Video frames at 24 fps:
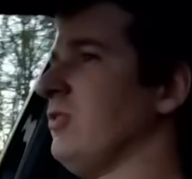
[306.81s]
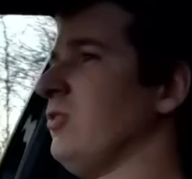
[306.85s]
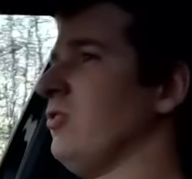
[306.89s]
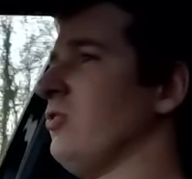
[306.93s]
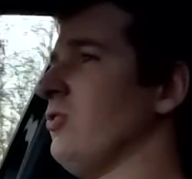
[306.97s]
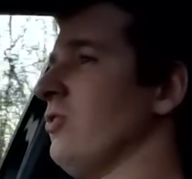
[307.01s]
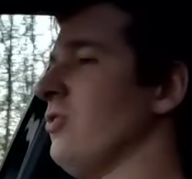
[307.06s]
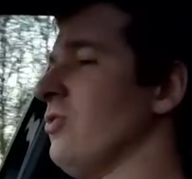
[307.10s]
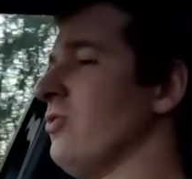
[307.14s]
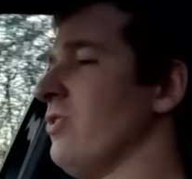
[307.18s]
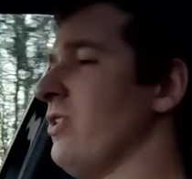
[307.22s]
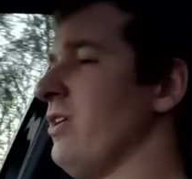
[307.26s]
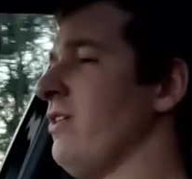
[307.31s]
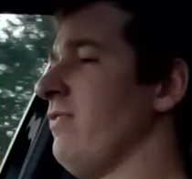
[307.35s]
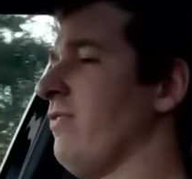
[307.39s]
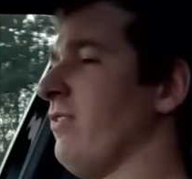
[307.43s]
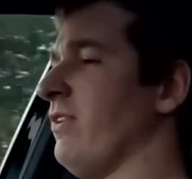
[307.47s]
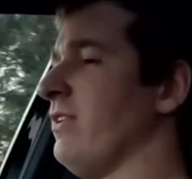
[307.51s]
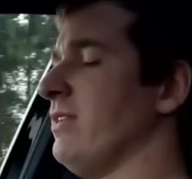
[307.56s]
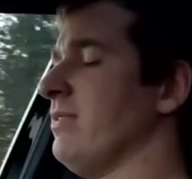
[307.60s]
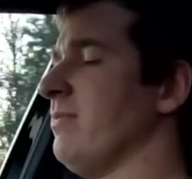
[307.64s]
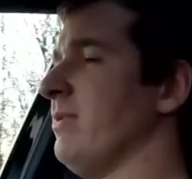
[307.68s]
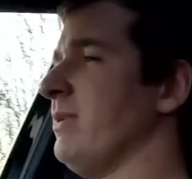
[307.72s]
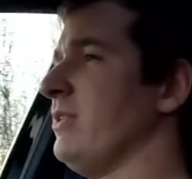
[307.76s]
just no need
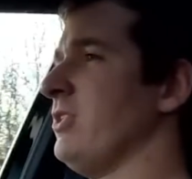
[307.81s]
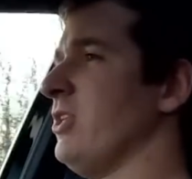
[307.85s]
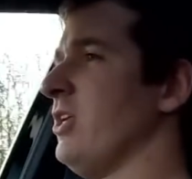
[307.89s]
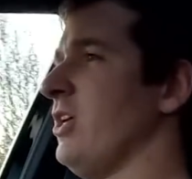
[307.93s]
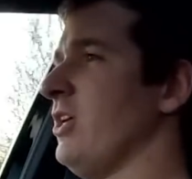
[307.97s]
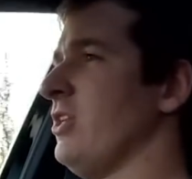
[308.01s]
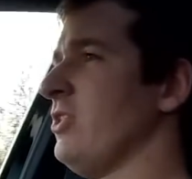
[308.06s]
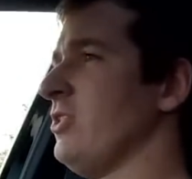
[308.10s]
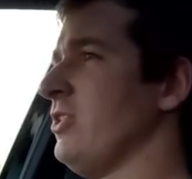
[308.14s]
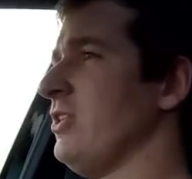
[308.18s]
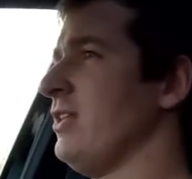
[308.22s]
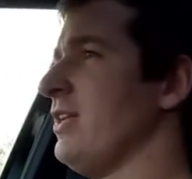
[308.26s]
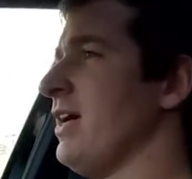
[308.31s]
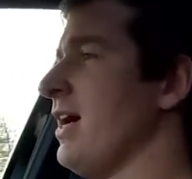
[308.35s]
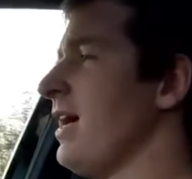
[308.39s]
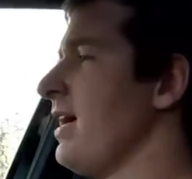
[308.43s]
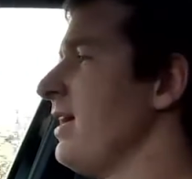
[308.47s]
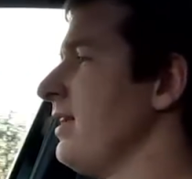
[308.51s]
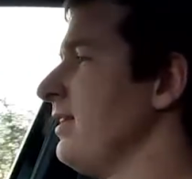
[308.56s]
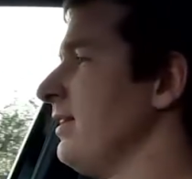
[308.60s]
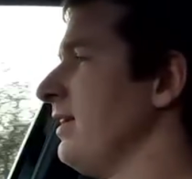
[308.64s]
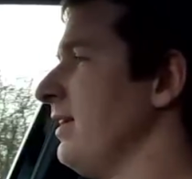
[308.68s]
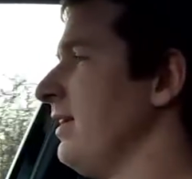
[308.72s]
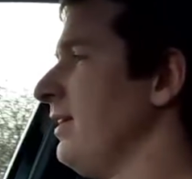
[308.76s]
for it to be changing
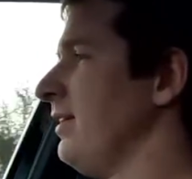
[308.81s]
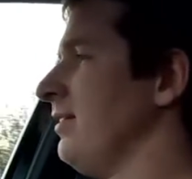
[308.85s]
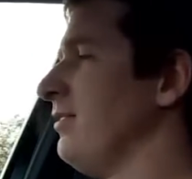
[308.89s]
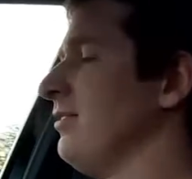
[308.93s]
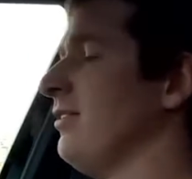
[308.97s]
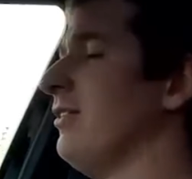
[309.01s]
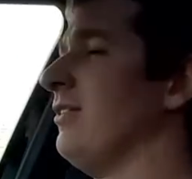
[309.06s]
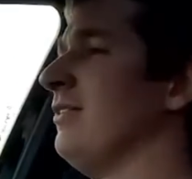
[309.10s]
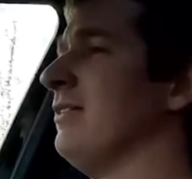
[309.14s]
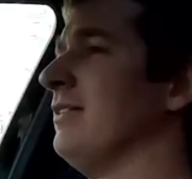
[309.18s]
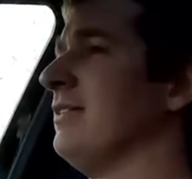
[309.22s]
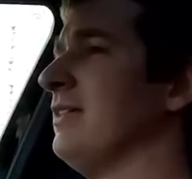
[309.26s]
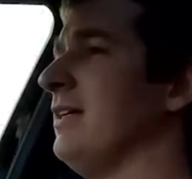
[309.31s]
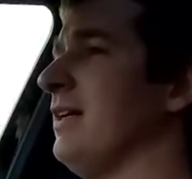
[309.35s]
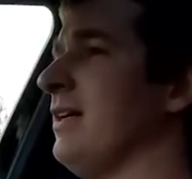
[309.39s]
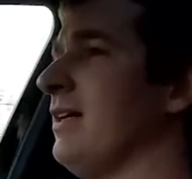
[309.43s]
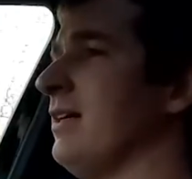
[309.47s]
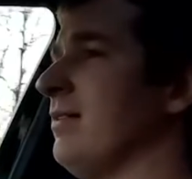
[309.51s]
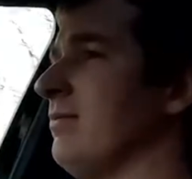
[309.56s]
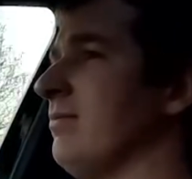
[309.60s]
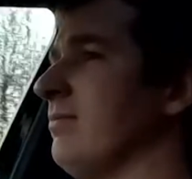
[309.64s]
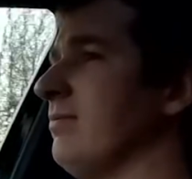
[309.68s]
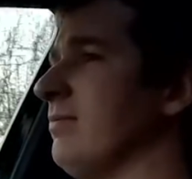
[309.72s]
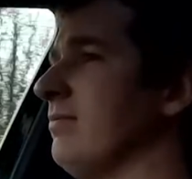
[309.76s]
down gears all the
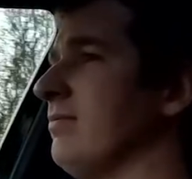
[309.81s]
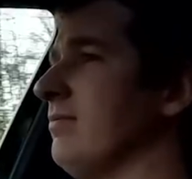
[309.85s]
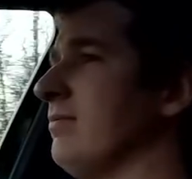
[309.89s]
time.